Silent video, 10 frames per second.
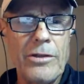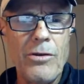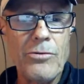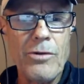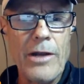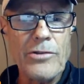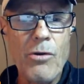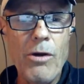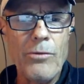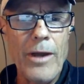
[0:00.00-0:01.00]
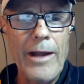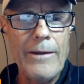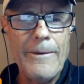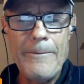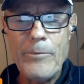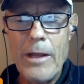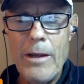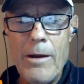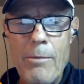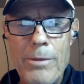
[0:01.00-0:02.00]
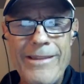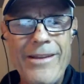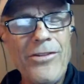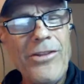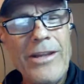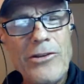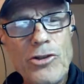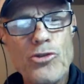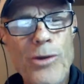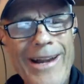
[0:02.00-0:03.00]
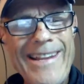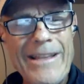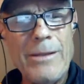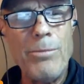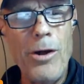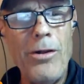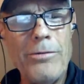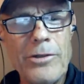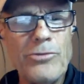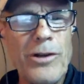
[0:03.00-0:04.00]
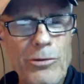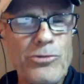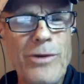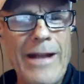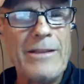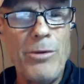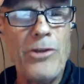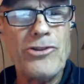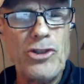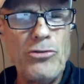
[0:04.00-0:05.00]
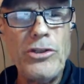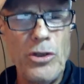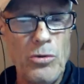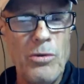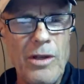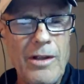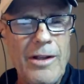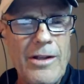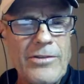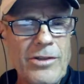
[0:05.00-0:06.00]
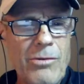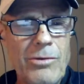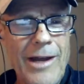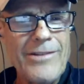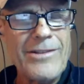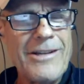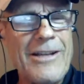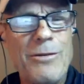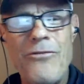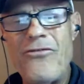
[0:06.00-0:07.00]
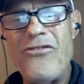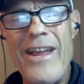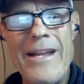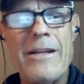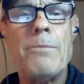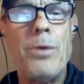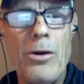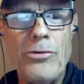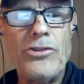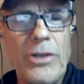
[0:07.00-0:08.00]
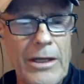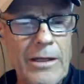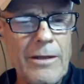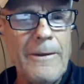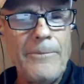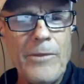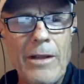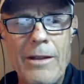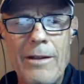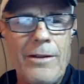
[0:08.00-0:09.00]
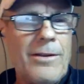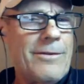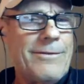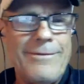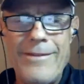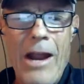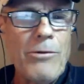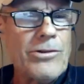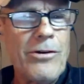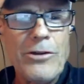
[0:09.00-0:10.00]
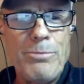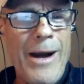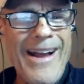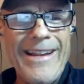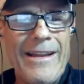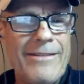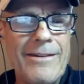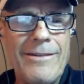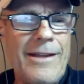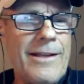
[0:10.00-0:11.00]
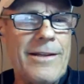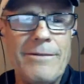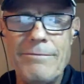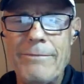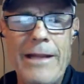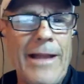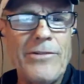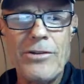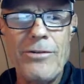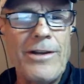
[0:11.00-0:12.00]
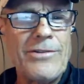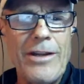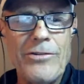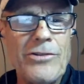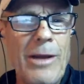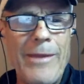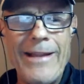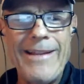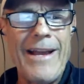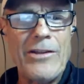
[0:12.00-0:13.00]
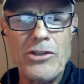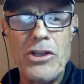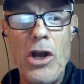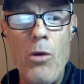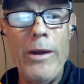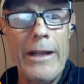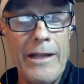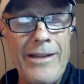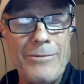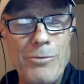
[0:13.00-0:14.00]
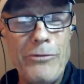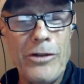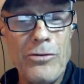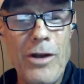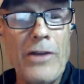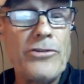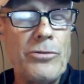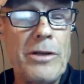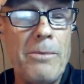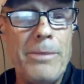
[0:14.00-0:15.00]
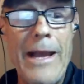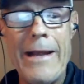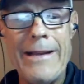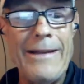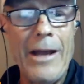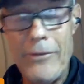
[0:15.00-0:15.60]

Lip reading: and go cross court, right? But the other thing is you're trying to get the ball, you're trying to attract the ball to you. So lots of times with fake poaching, that returner's buying it. They're thinking, man, that's a great sales job. That guy is going. He's moving across, you come back, and now